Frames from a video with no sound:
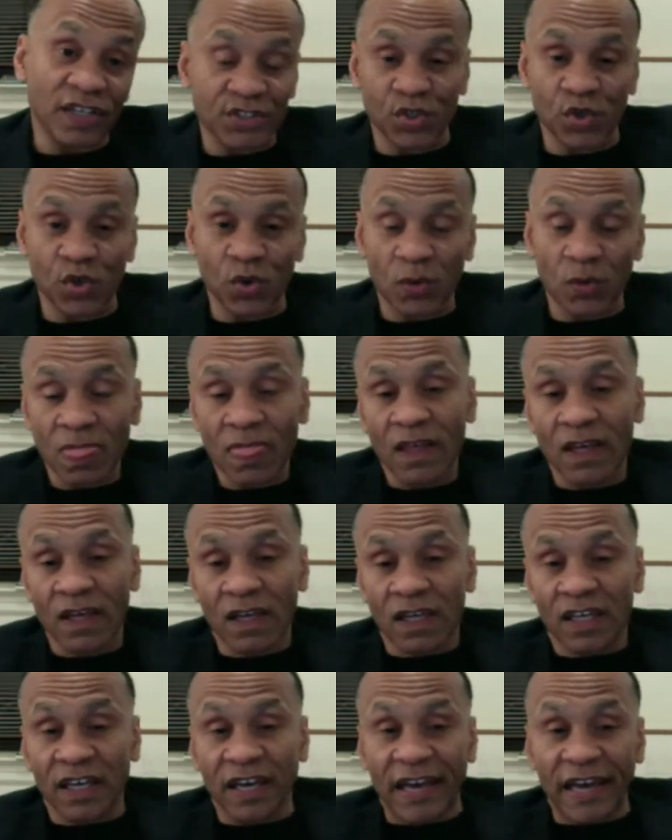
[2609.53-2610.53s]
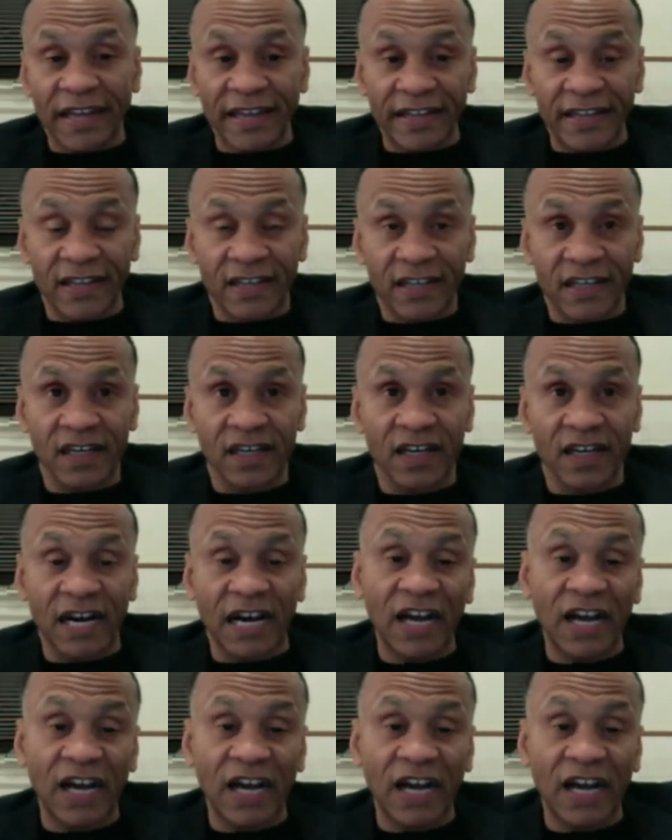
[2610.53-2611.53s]
So, and
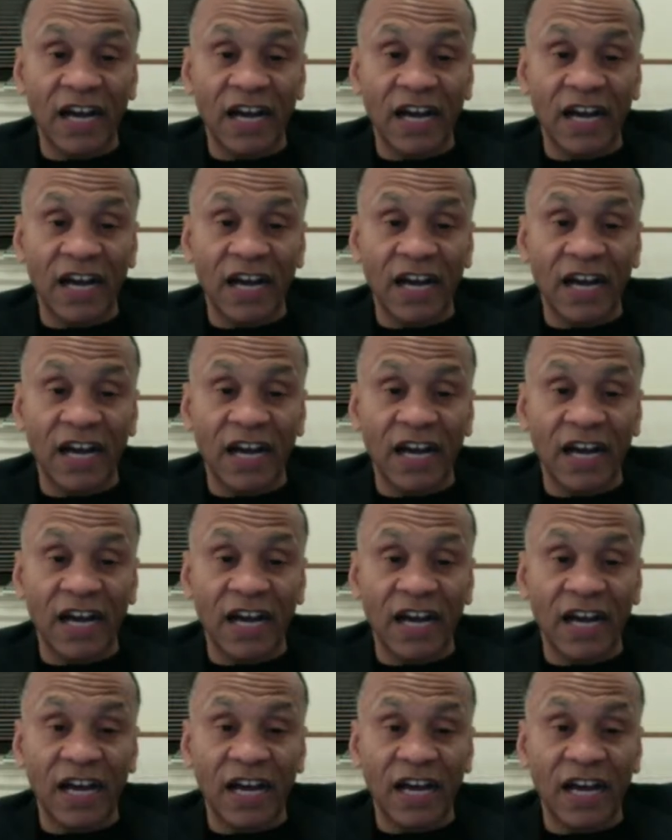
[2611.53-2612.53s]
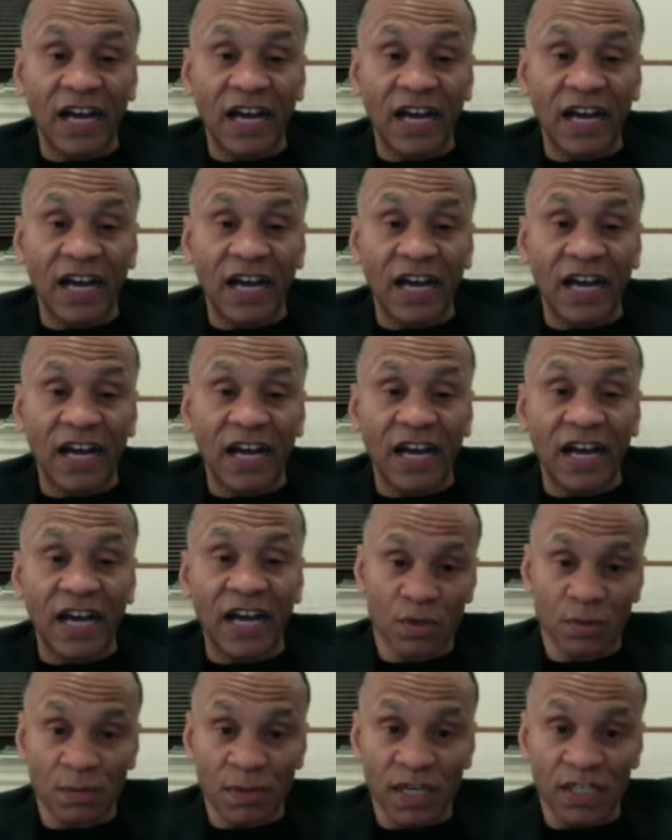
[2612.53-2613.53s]
a healthy human body
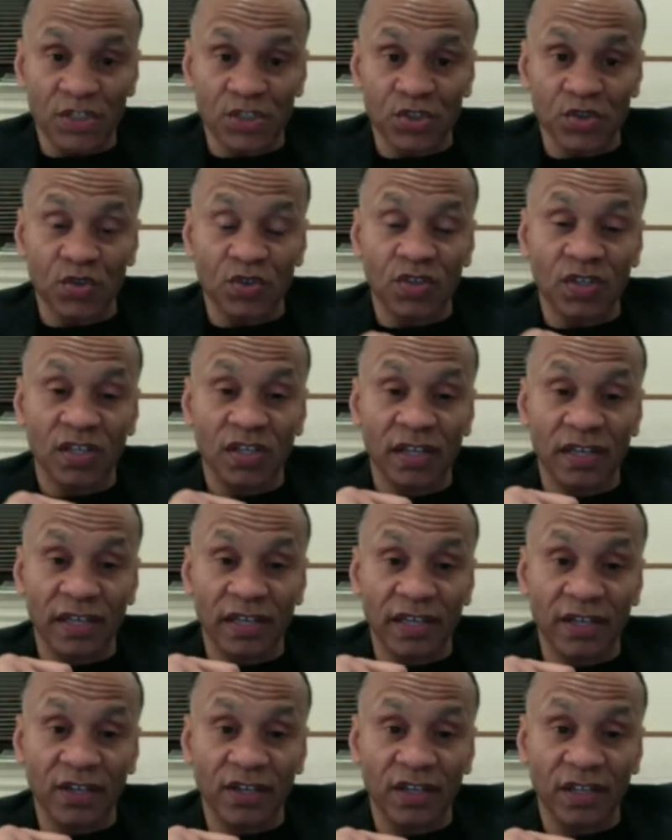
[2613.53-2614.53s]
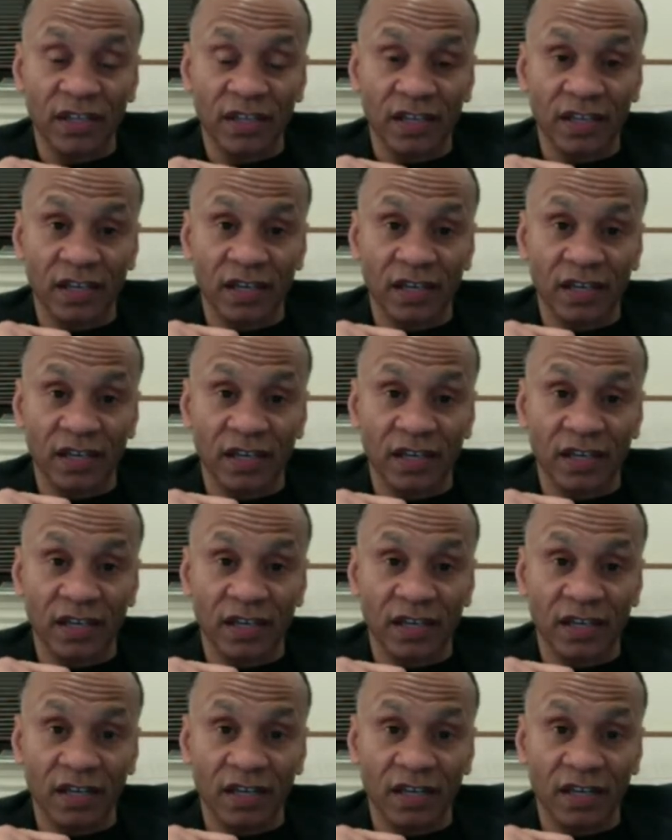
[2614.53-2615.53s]
can be measured in uh,
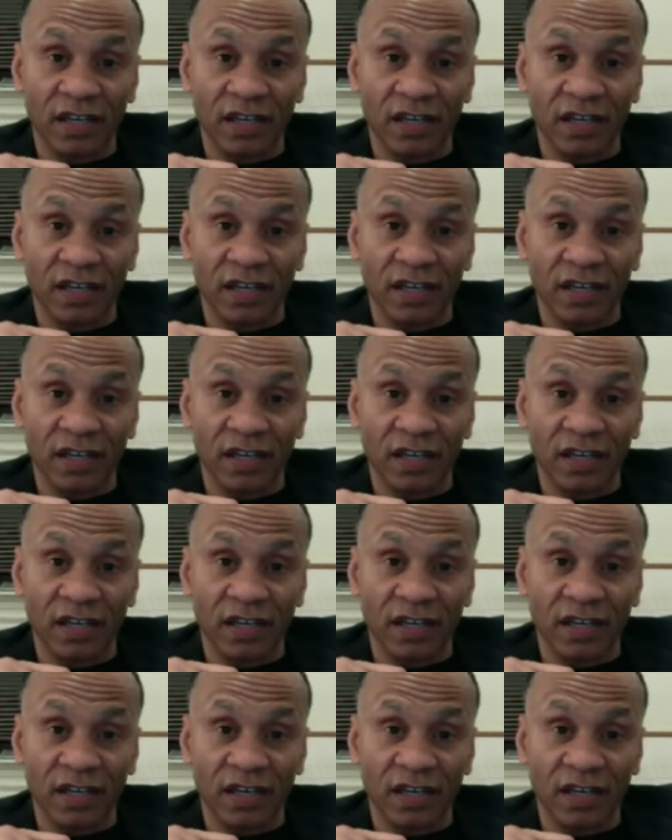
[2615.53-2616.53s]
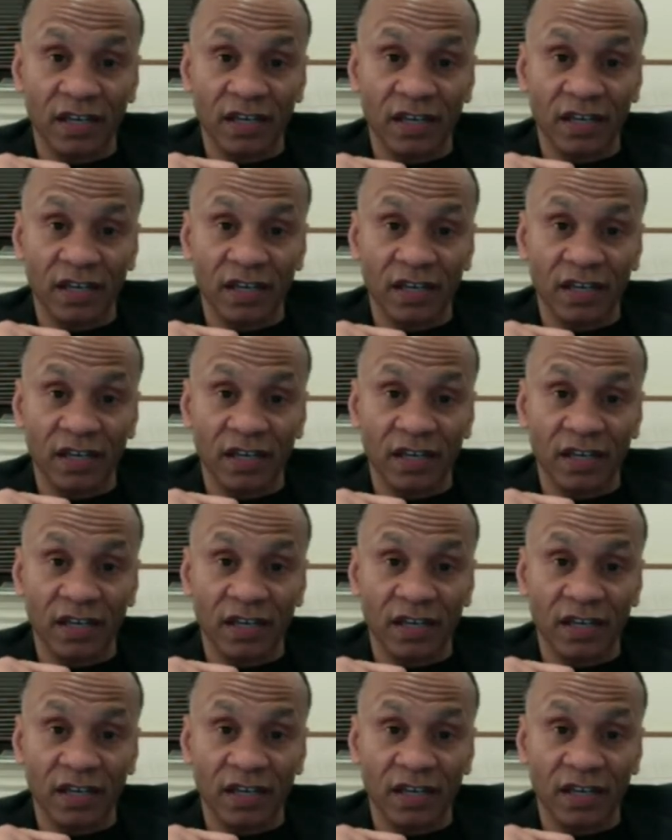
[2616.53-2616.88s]
um,